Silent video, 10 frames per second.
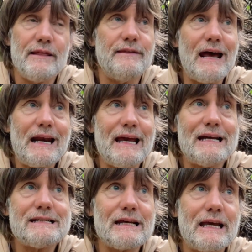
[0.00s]
that
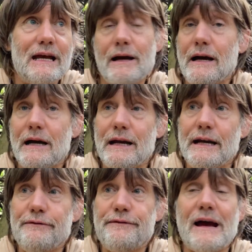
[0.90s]
has an
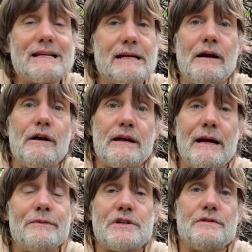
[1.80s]
effect on our
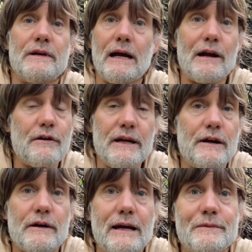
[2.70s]
chemistry, on our
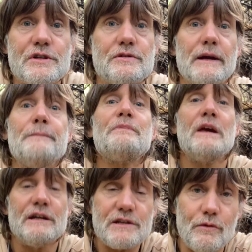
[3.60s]
inner chemistry.
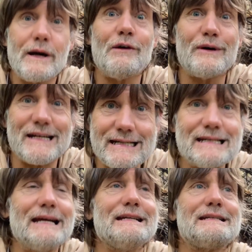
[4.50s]
And so what I want to
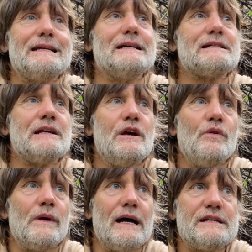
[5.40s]
say is this:
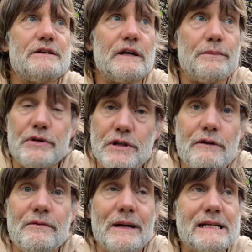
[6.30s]
when I started
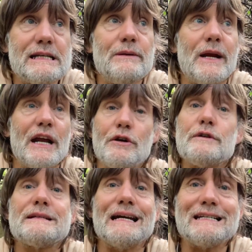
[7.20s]
preserving my semen, I
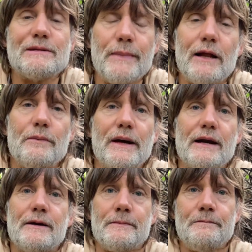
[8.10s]
noticed I smelled
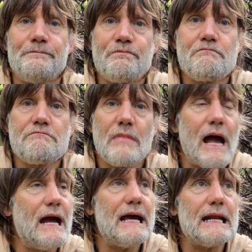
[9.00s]
better.
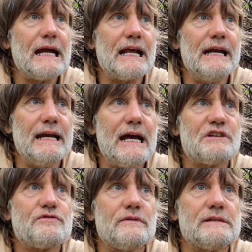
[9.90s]
I had like a
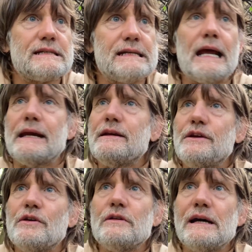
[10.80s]
natural scent,
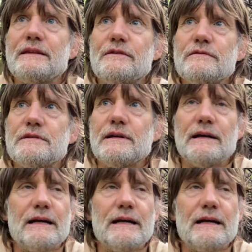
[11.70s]
like those